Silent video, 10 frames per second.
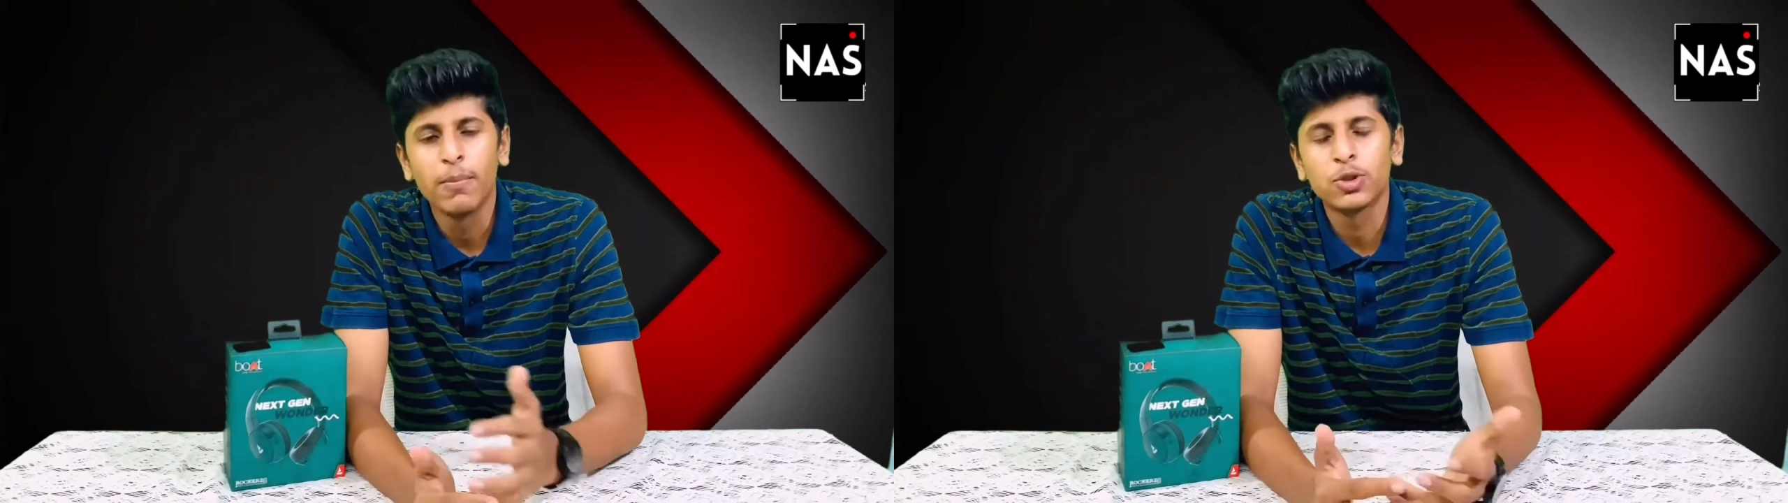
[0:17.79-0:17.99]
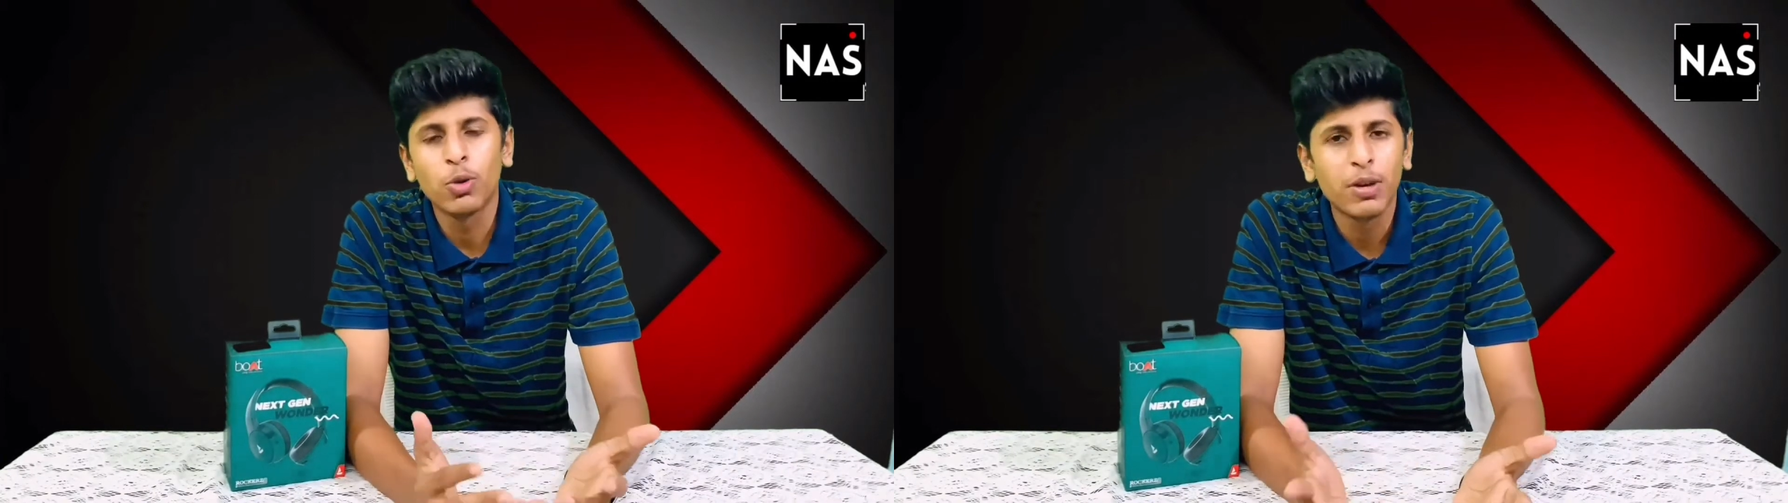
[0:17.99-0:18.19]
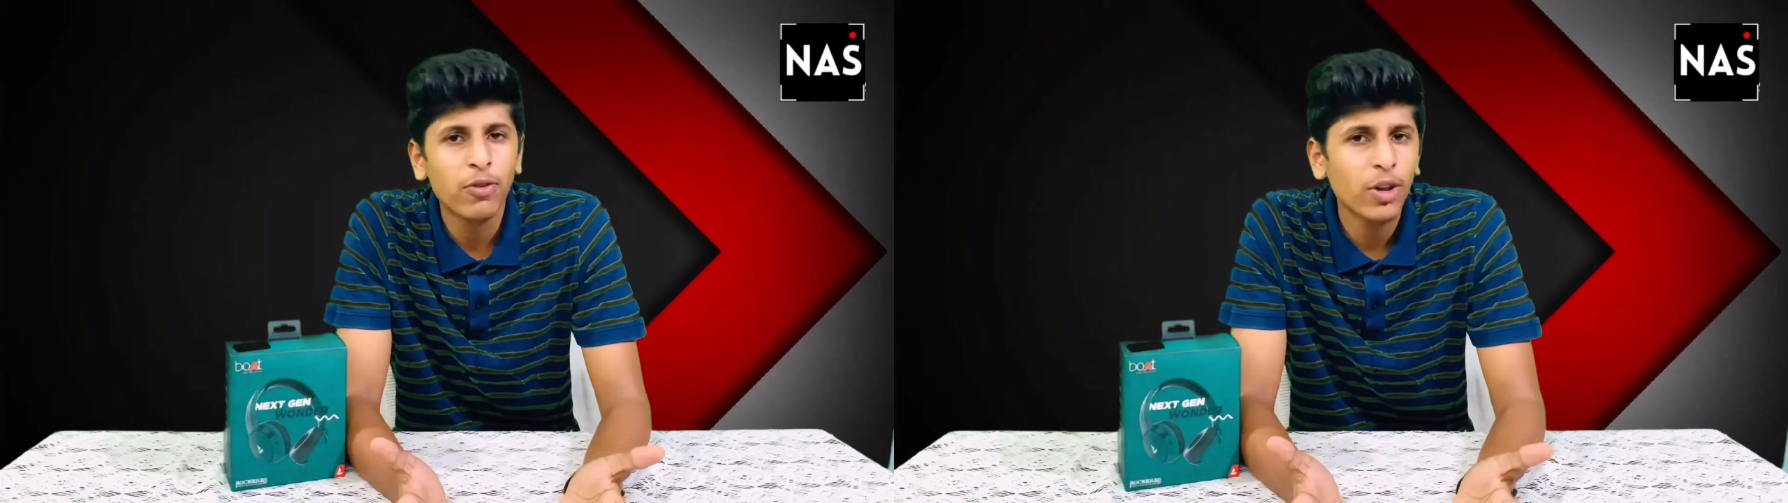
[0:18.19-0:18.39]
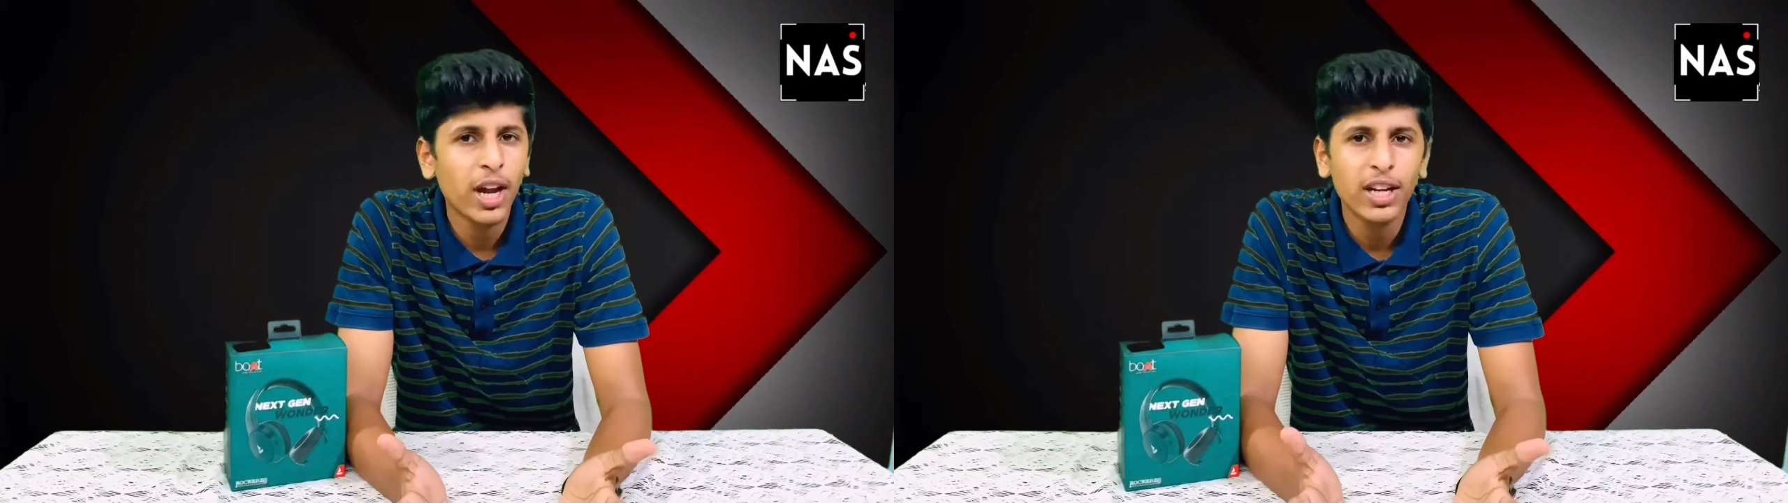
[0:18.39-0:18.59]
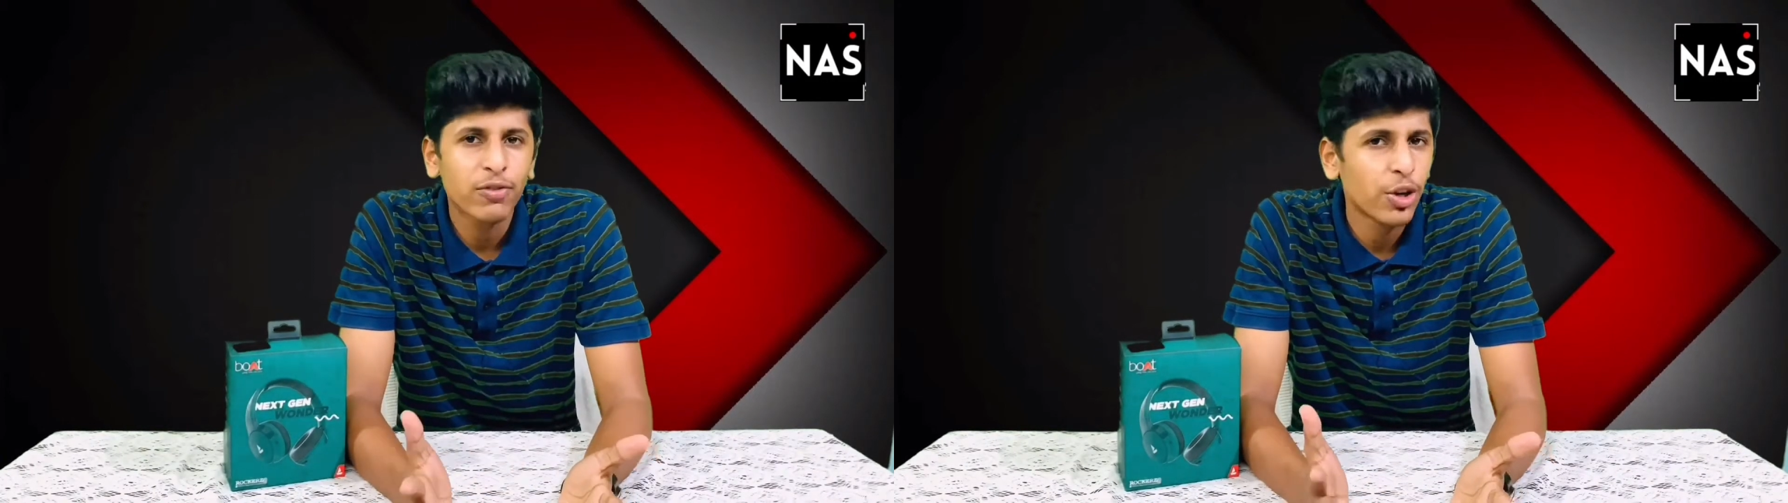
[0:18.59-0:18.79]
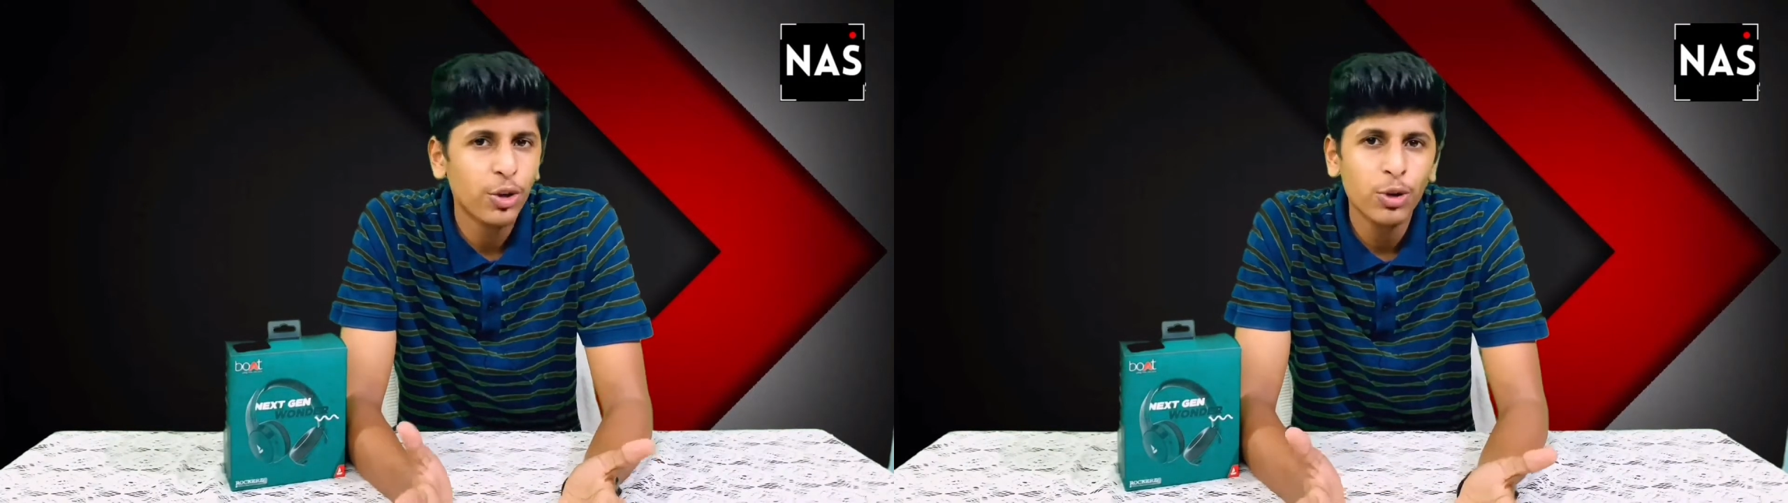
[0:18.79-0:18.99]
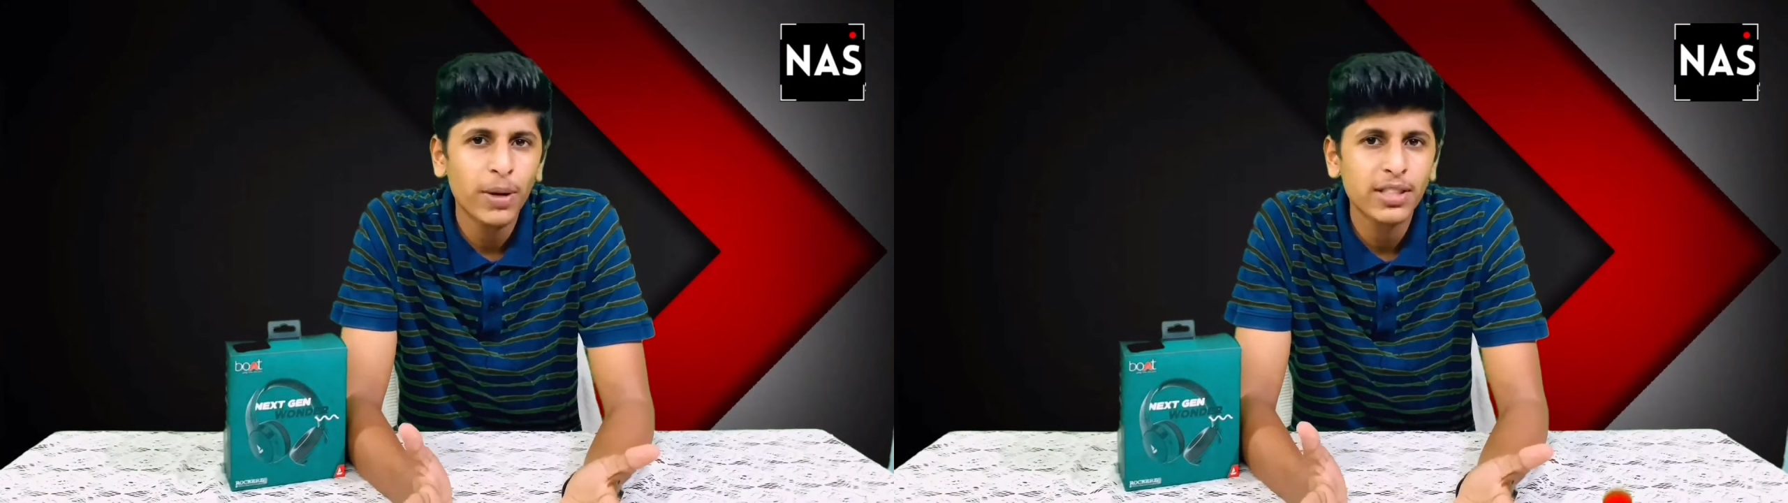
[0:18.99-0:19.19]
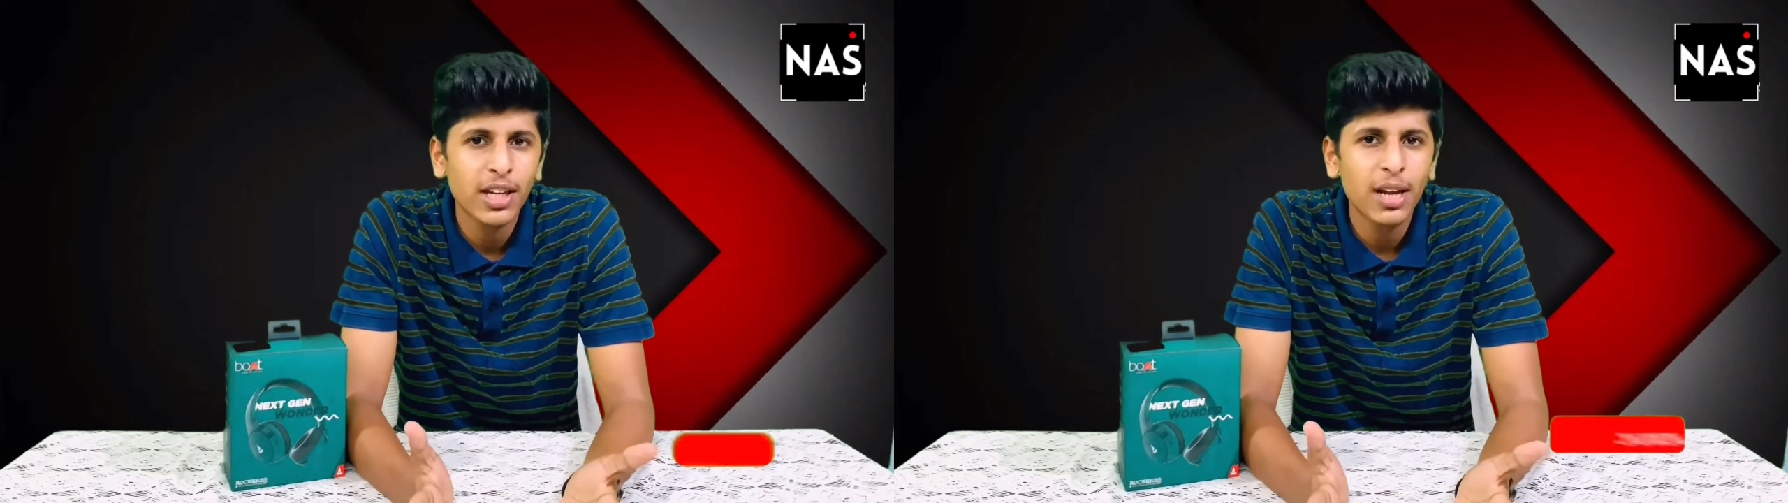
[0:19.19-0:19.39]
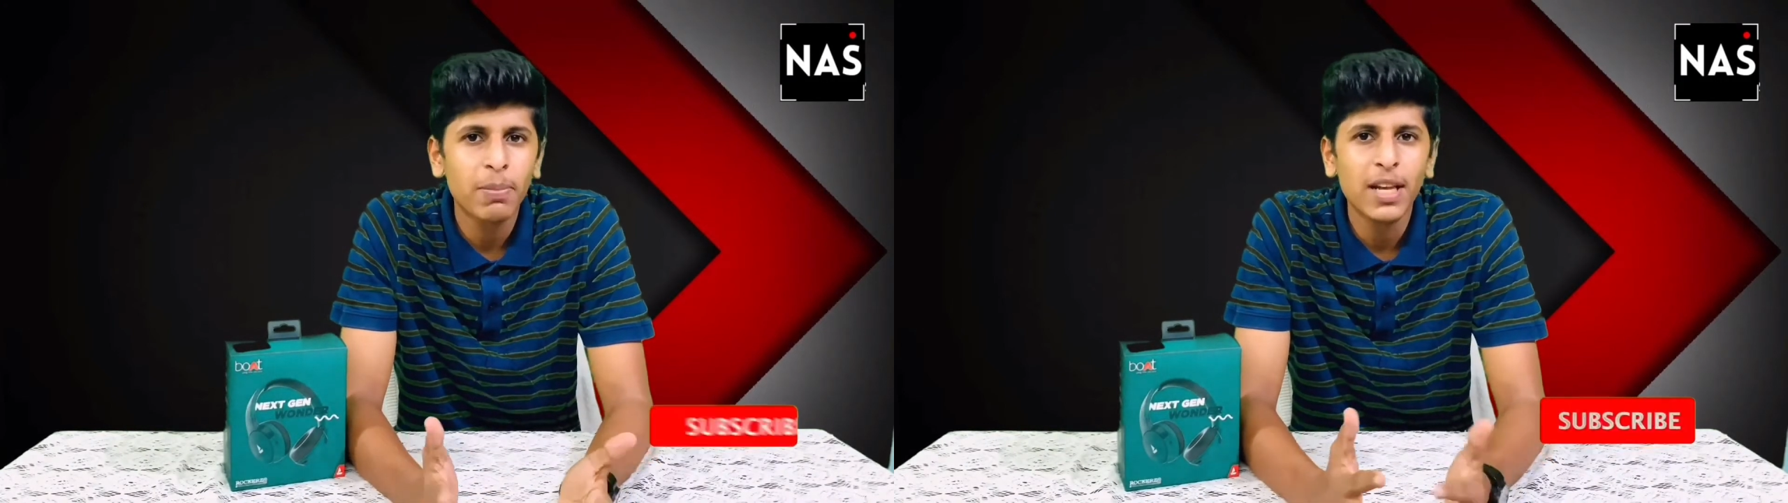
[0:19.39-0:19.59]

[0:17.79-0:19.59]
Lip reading: So before that, if you're new to my channel,